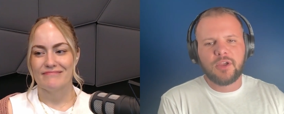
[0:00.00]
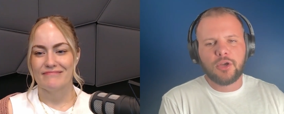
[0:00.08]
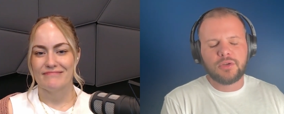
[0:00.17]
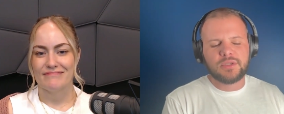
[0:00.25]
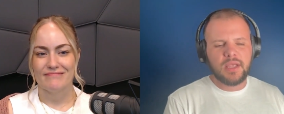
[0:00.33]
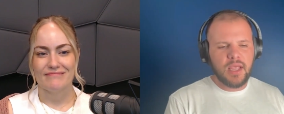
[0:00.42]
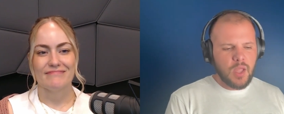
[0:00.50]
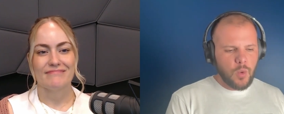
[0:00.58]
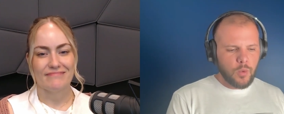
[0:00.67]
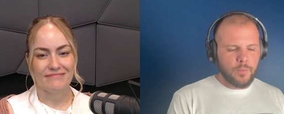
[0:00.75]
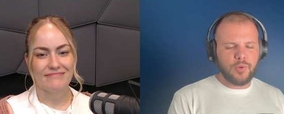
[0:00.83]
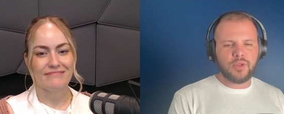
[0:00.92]
Speaker 1: figures.
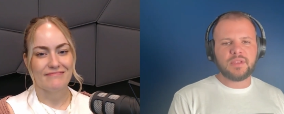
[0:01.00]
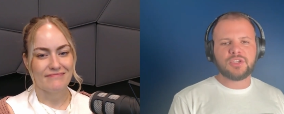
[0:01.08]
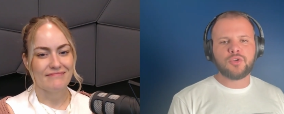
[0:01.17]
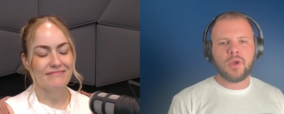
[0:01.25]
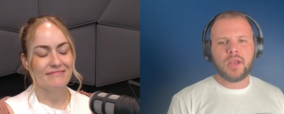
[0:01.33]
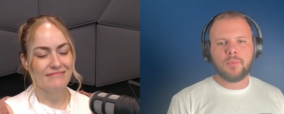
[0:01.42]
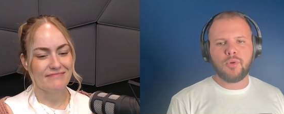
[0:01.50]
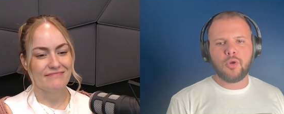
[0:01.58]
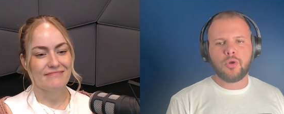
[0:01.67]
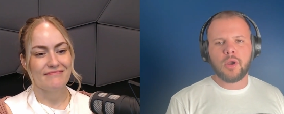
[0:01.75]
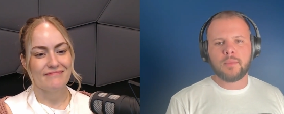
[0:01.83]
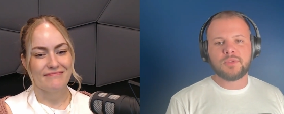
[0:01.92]
We put in this training
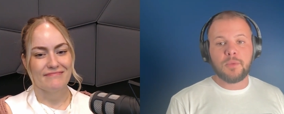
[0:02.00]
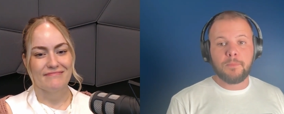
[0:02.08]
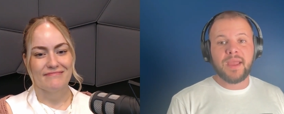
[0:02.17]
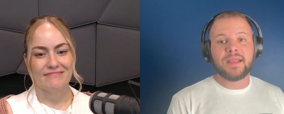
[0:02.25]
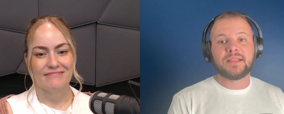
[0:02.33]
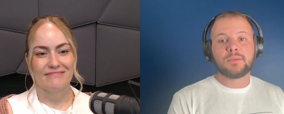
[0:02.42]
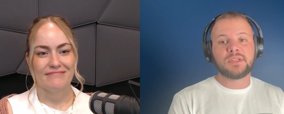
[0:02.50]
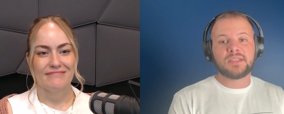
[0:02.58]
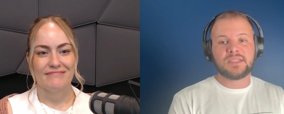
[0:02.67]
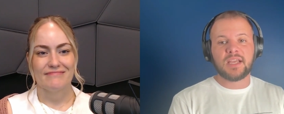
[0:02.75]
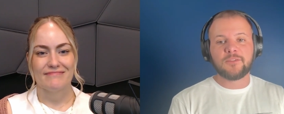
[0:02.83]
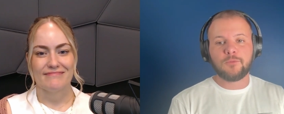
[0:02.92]
program to make them
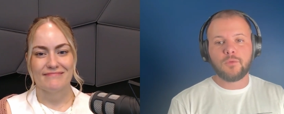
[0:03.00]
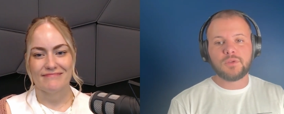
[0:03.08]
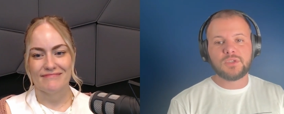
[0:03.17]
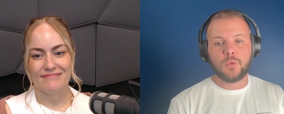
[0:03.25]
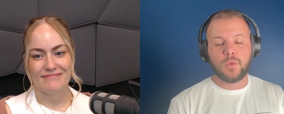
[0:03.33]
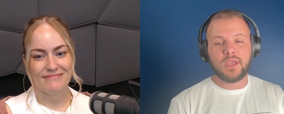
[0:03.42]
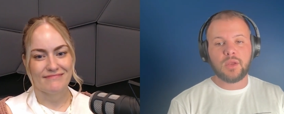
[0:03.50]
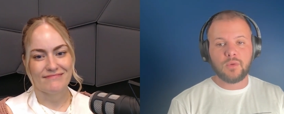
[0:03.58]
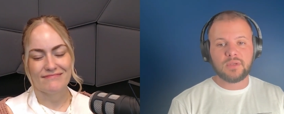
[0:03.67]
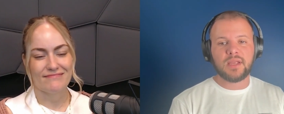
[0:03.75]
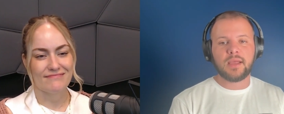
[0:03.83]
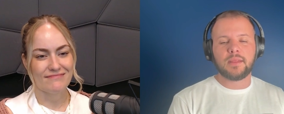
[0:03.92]
successful so we can
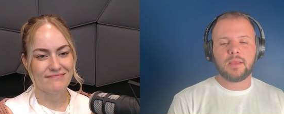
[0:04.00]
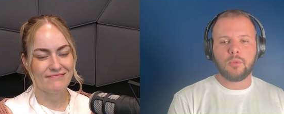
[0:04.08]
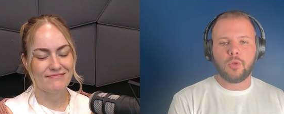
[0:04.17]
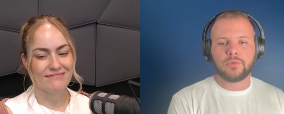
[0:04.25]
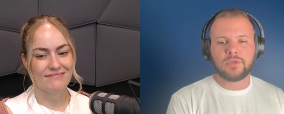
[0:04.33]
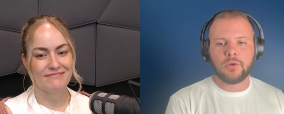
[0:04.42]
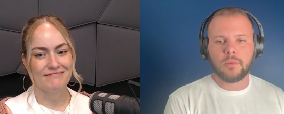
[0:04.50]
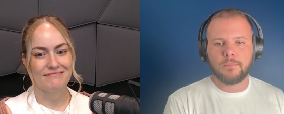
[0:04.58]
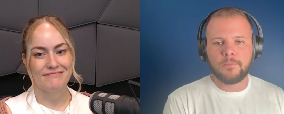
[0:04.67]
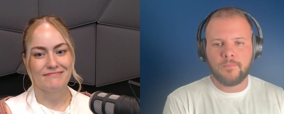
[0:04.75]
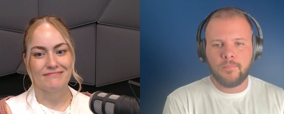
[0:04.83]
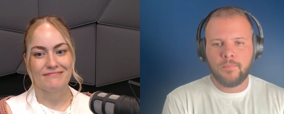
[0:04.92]
retain them long term
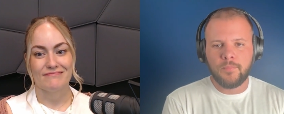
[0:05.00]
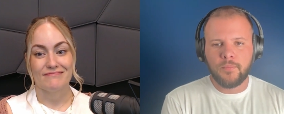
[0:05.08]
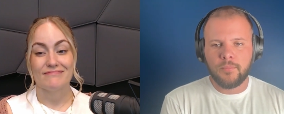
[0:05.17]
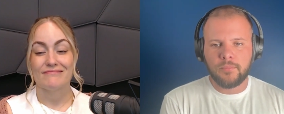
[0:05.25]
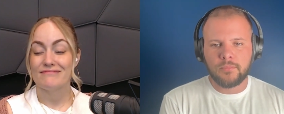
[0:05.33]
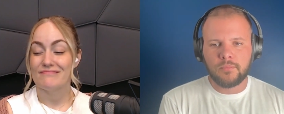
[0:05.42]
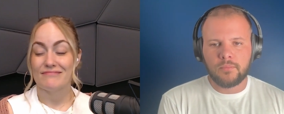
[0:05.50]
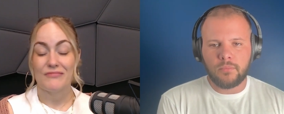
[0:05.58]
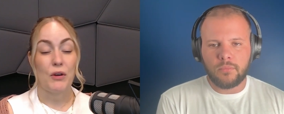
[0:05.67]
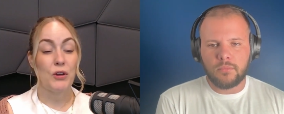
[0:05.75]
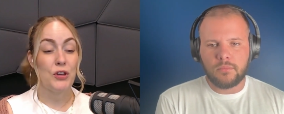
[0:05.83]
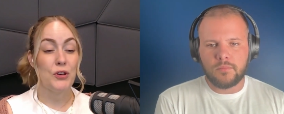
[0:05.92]

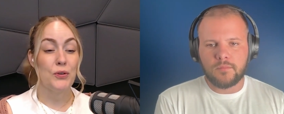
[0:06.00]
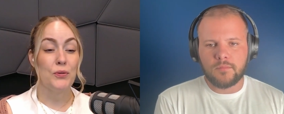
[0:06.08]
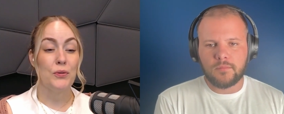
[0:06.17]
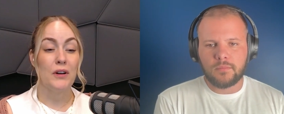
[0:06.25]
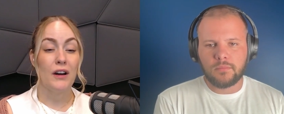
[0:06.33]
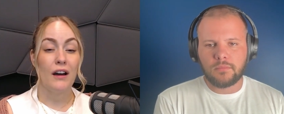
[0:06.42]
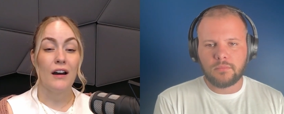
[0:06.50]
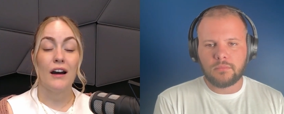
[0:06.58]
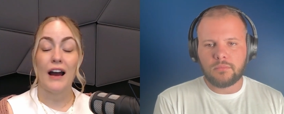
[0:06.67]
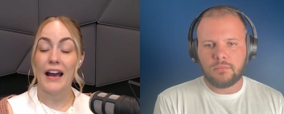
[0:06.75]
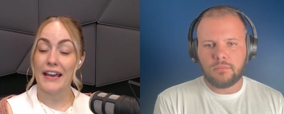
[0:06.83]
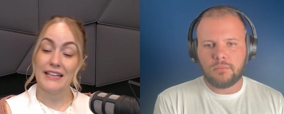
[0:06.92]
Speaker 2: you
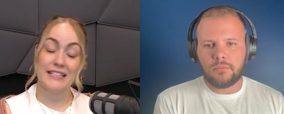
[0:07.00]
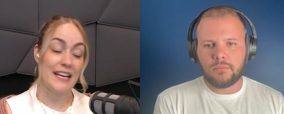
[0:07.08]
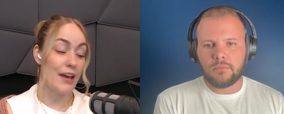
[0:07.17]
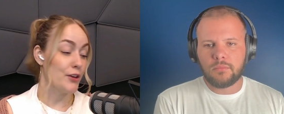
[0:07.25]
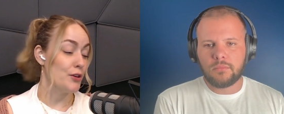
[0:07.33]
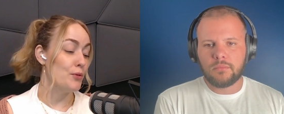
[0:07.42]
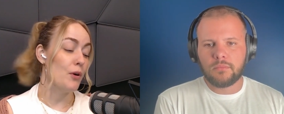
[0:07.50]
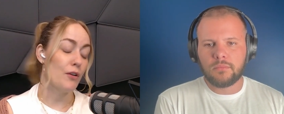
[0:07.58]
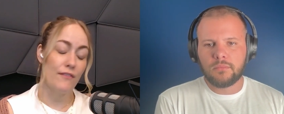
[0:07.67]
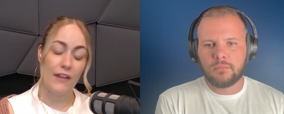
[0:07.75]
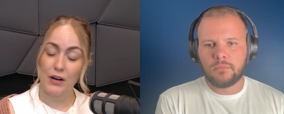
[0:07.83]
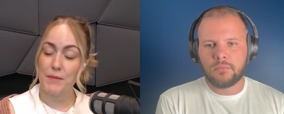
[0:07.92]
uh, i could tell you are
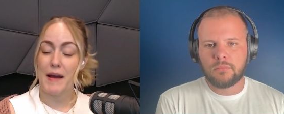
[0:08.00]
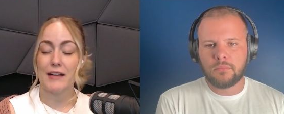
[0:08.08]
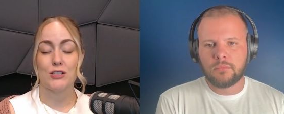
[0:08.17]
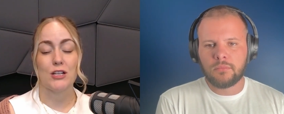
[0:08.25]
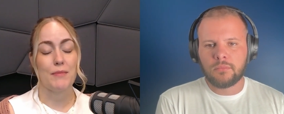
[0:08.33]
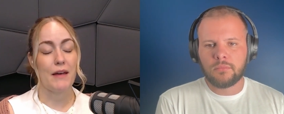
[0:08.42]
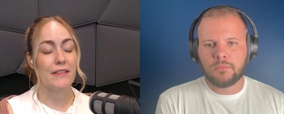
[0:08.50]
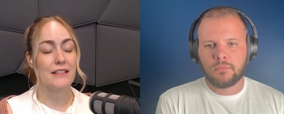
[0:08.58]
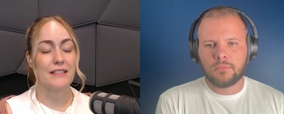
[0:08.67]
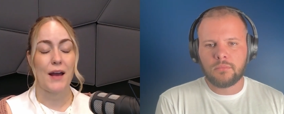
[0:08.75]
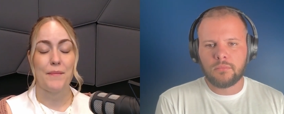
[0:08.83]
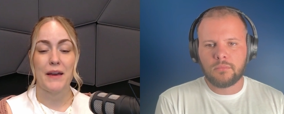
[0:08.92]
very passionate about
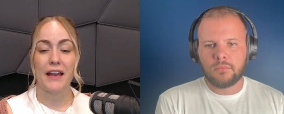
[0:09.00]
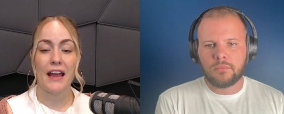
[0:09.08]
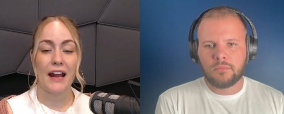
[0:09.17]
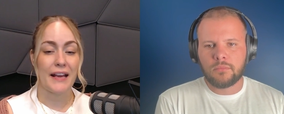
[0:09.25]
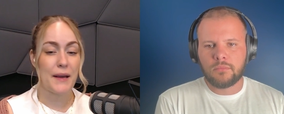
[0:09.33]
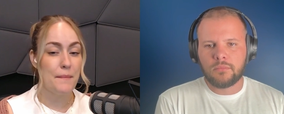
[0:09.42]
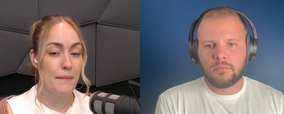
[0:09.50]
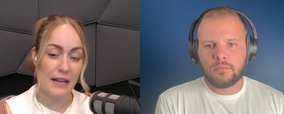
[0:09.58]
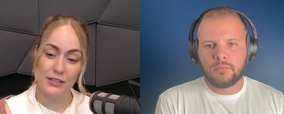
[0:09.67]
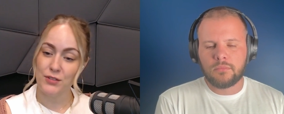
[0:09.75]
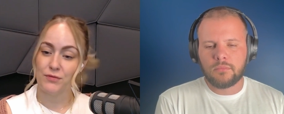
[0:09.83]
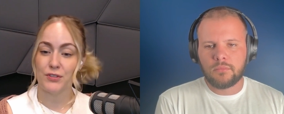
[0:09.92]
this topic and i
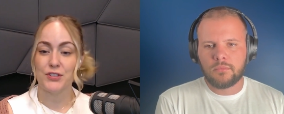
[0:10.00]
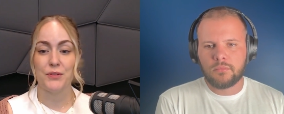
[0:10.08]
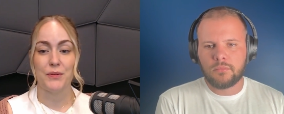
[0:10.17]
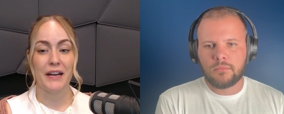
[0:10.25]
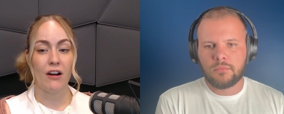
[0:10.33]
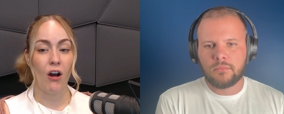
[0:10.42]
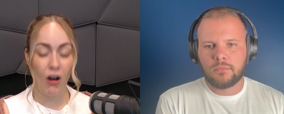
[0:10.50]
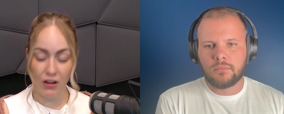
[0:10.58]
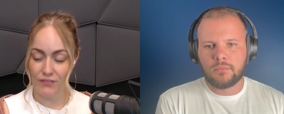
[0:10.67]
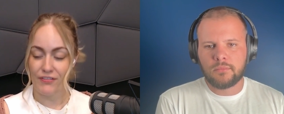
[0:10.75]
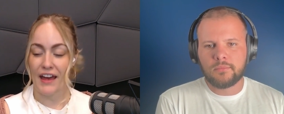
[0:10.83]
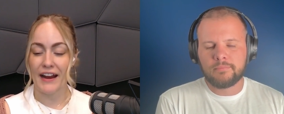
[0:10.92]
commend you for doing all
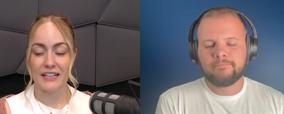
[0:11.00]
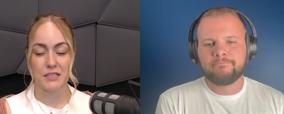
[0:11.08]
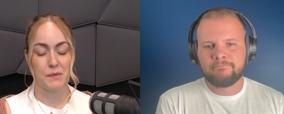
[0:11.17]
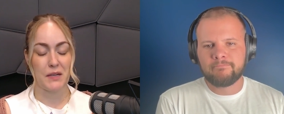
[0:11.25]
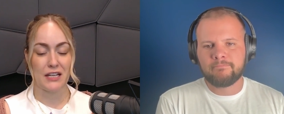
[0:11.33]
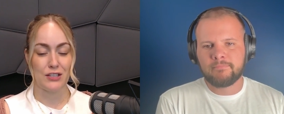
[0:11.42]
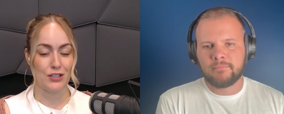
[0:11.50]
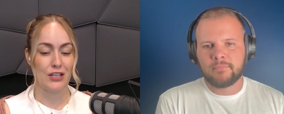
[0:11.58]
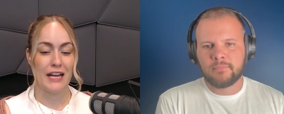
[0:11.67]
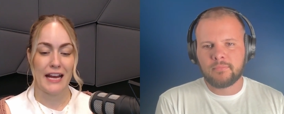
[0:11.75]
of that explanation